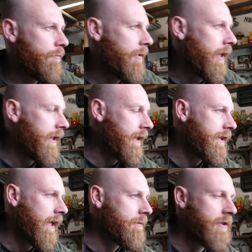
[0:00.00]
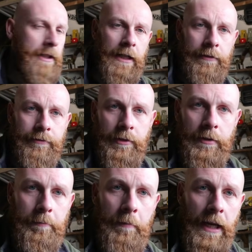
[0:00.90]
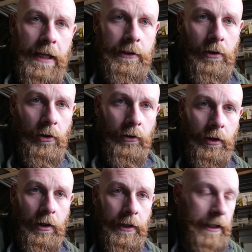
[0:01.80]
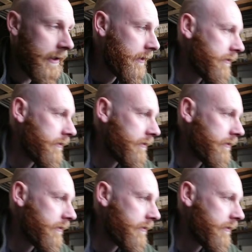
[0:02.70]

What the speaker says: my adapter that I've made on the